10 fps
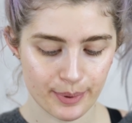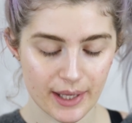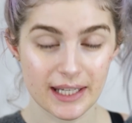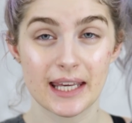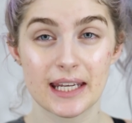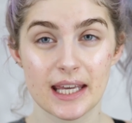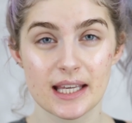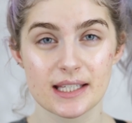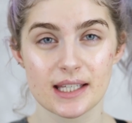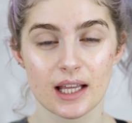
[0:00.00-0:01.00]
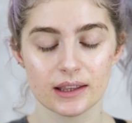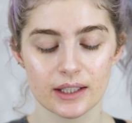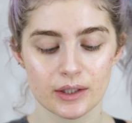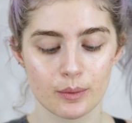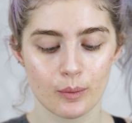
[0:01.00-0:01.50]
but it is a
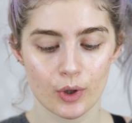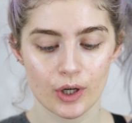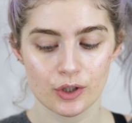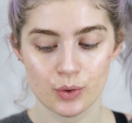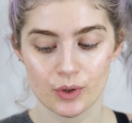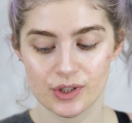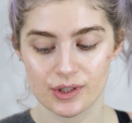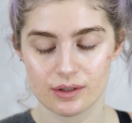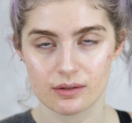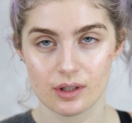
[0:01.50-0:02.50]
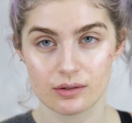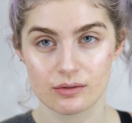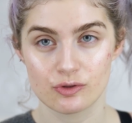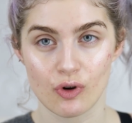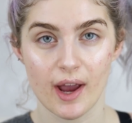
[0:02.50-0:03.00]
little more towards the
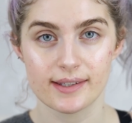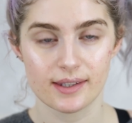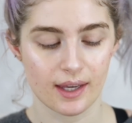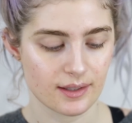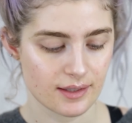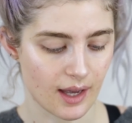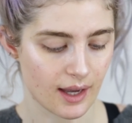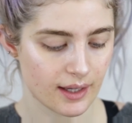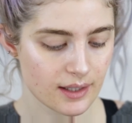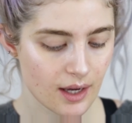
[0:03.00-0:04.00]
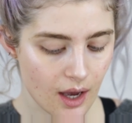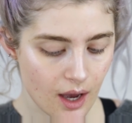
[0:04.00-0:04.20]
dry skin side.